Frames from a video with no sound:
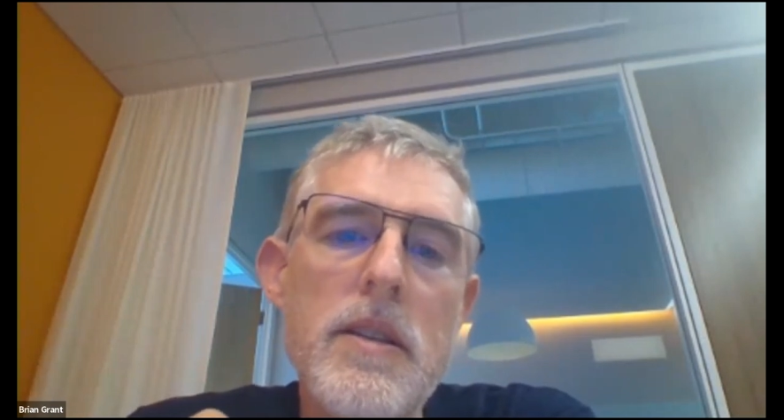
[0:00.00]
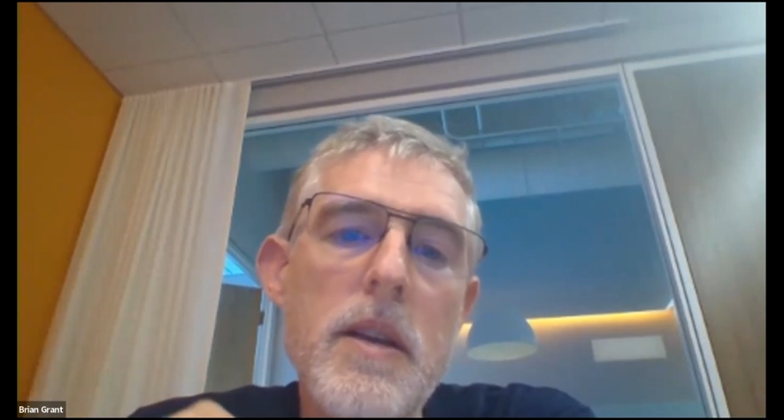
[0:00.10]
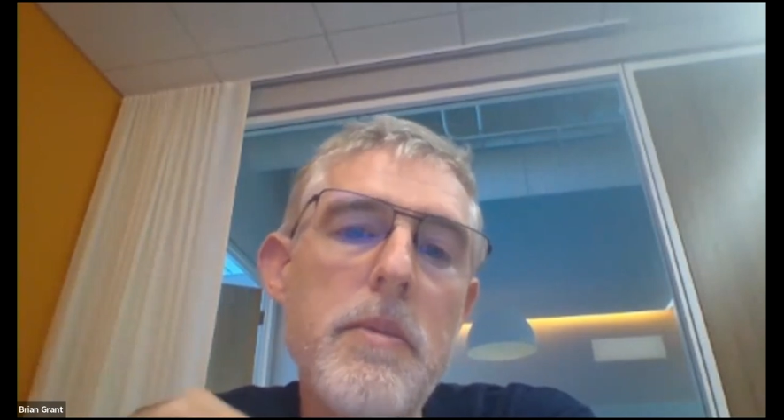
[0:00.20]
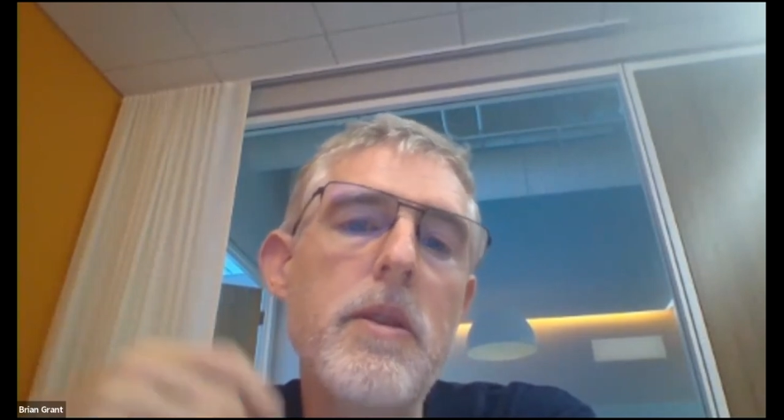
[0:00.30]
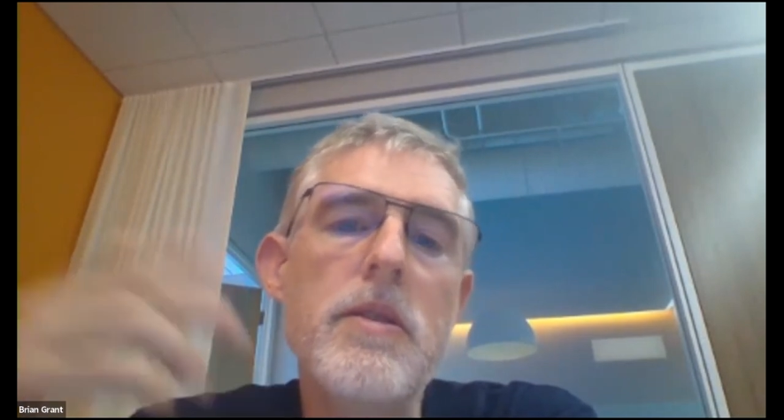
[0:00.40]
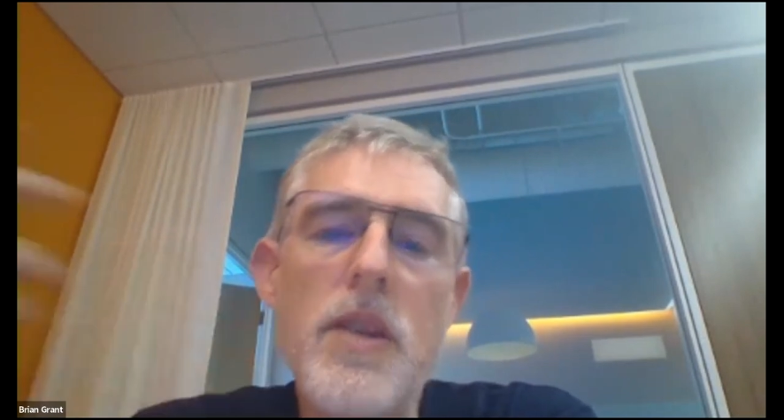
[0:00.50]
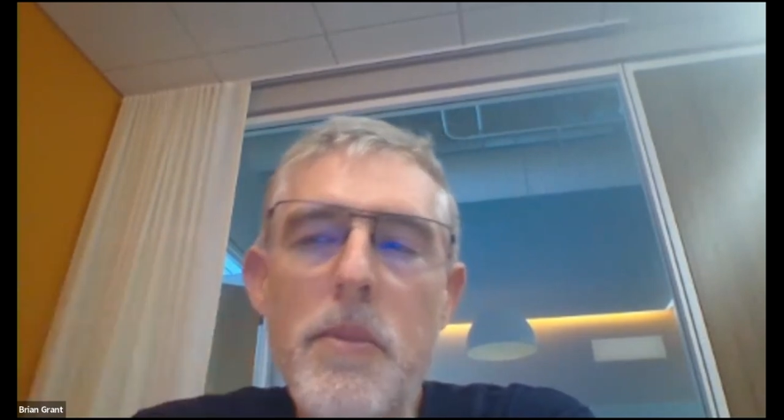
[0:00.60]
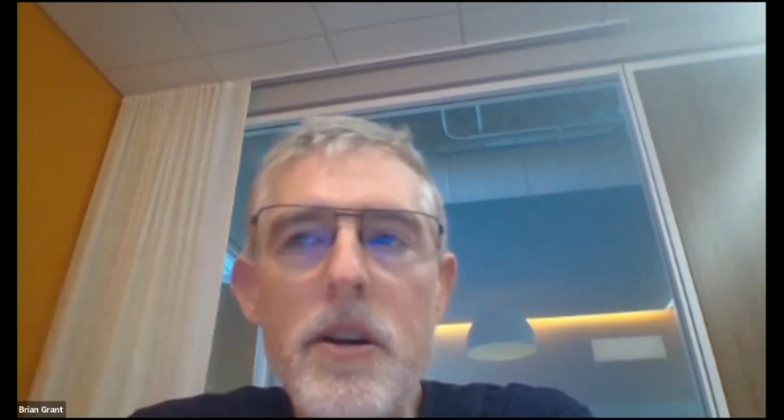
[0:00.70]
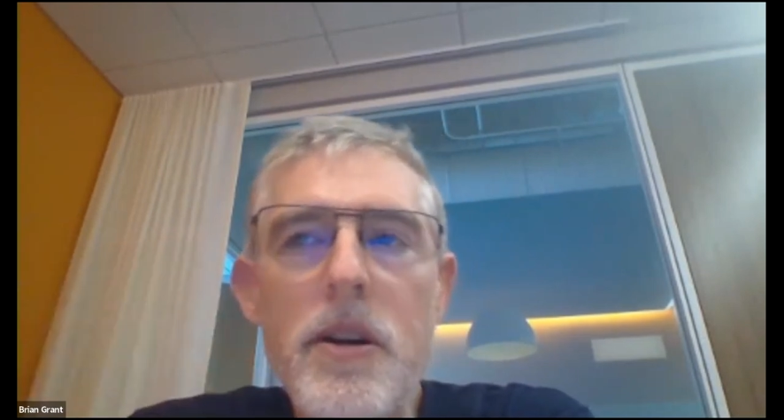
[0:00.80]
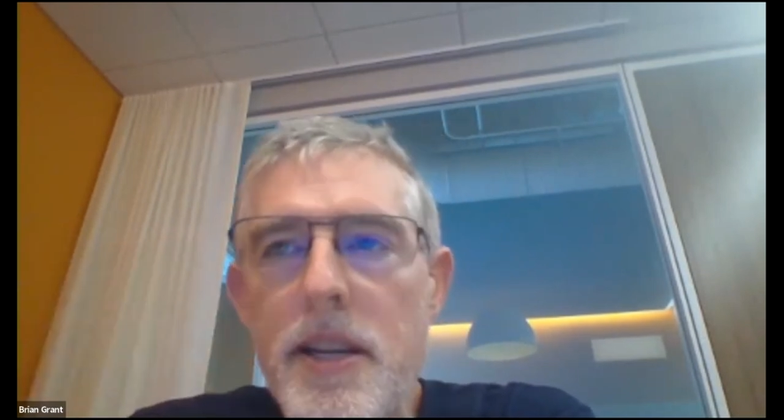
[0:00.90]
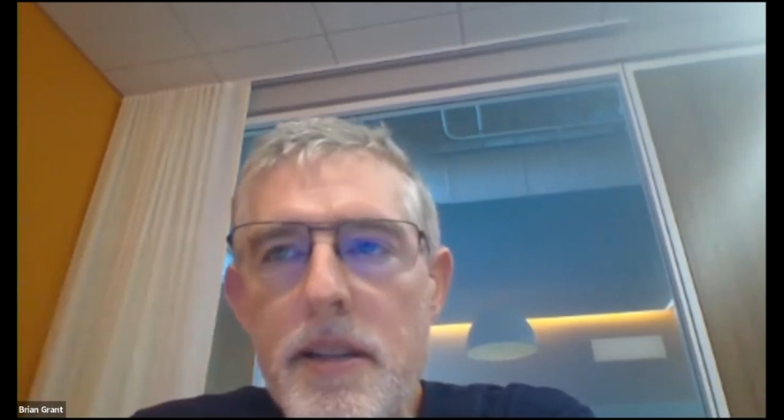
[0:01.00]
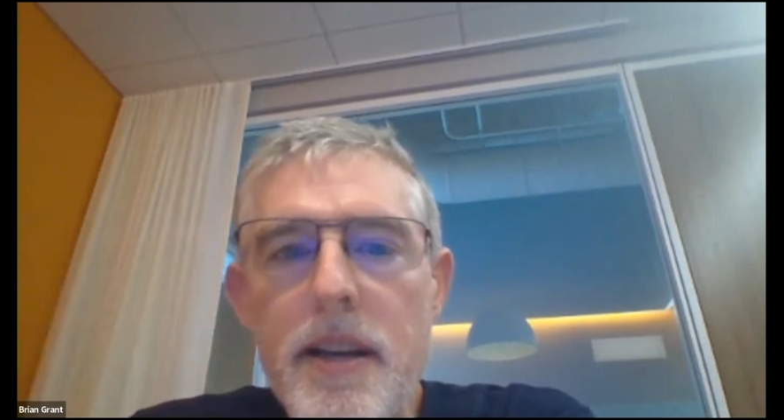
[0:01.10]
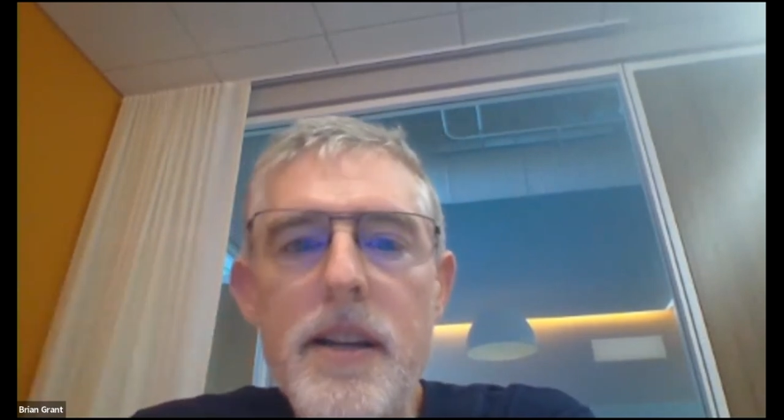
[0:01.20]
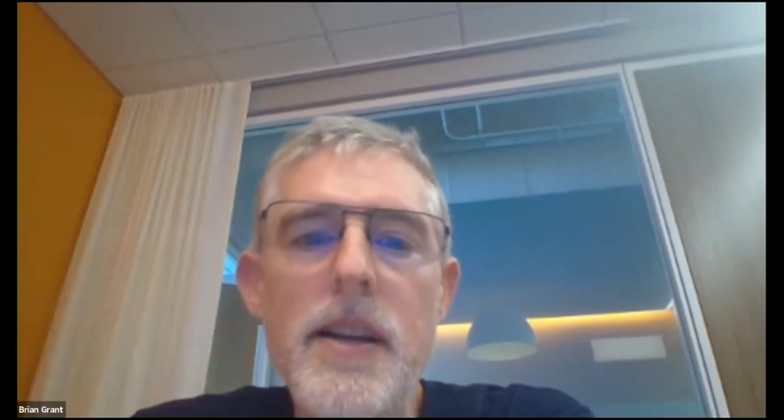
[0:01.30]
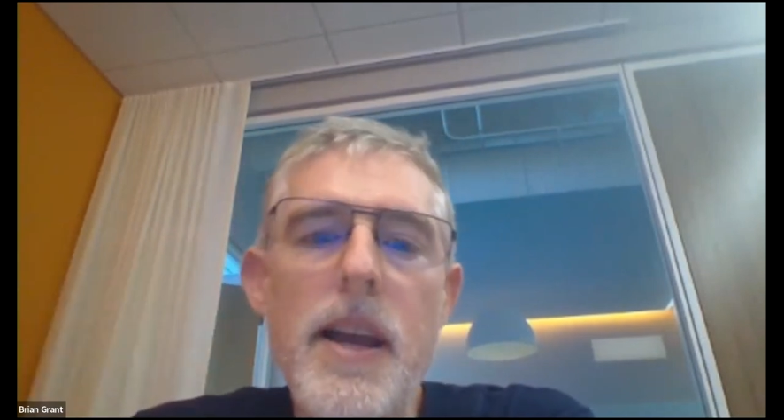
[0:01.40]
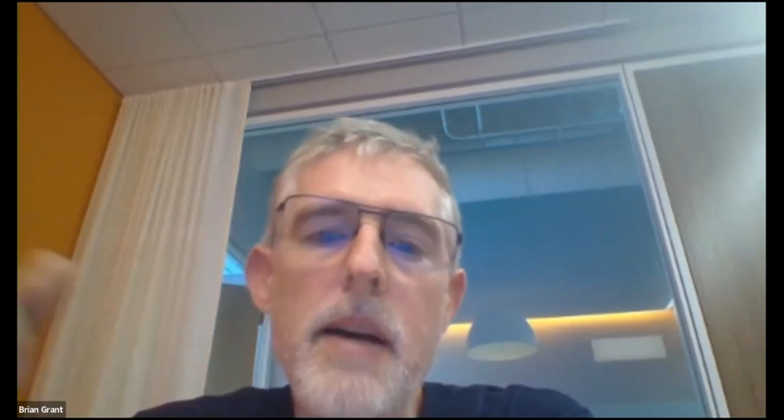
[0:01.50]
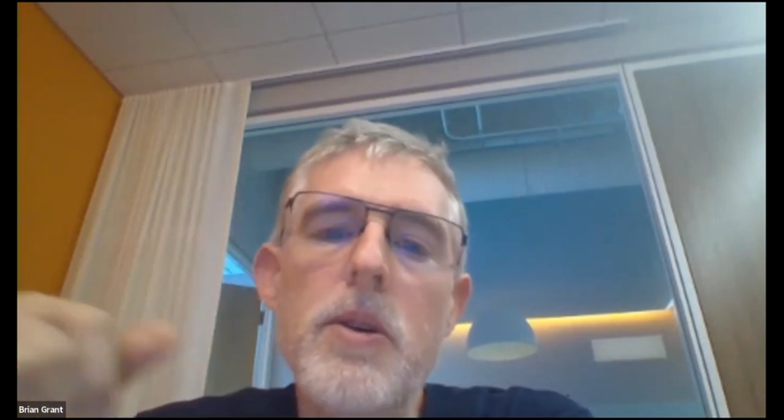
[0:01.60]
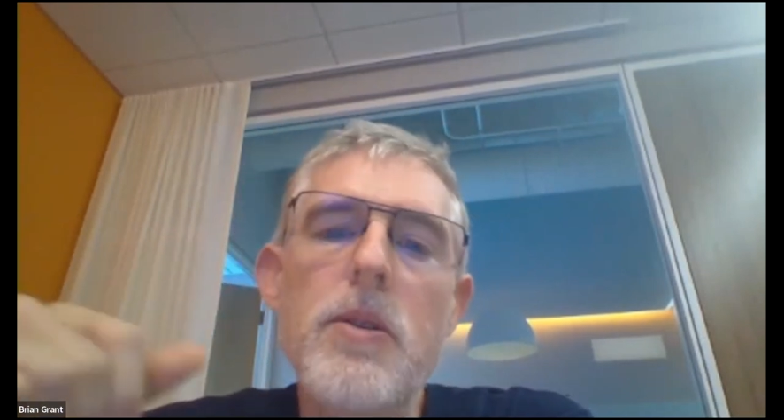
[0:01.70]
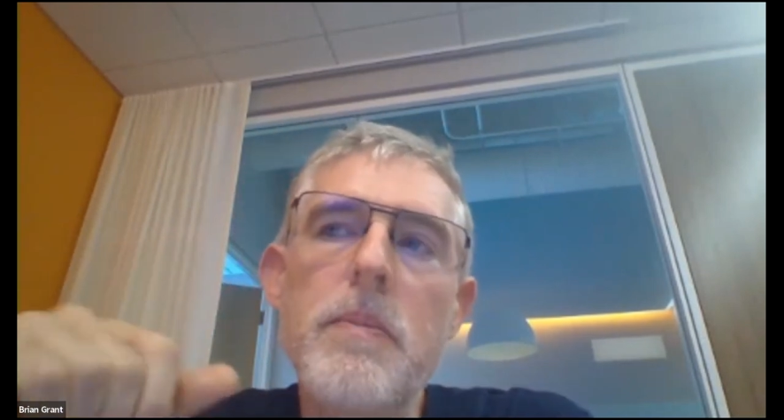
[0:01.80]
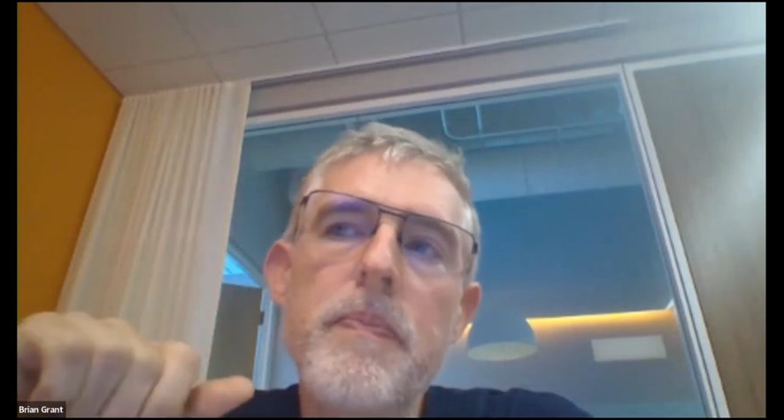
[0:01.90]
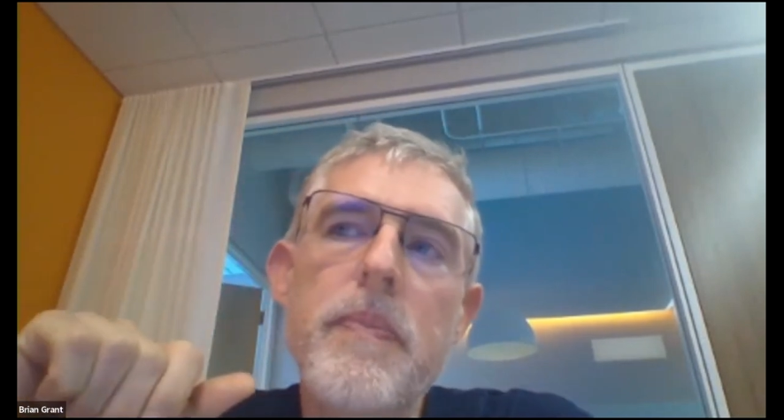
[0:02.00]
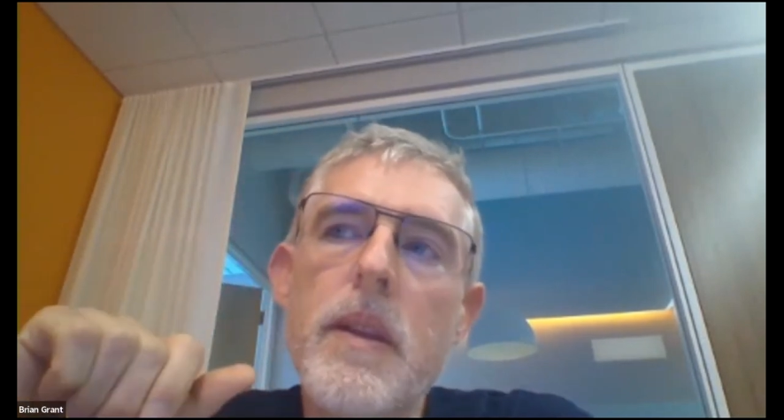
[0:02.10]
some are in JSON and YAML.